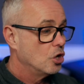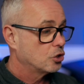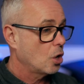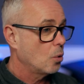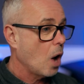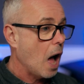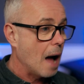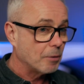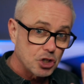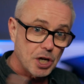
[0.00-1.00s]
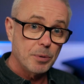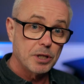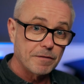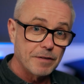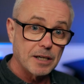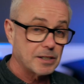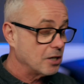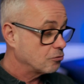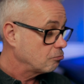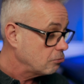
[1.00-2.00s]
So I'm gonna share with you the fix.
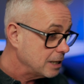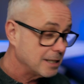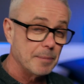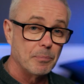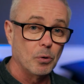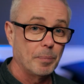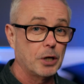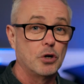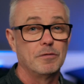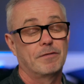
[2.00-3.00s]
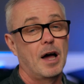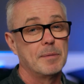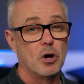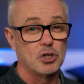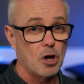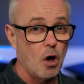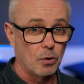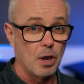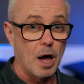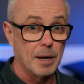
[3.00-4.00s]
It's really simple, but I couldn't find much
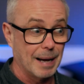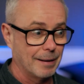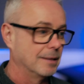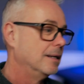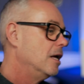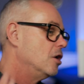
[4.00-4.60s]
online about it.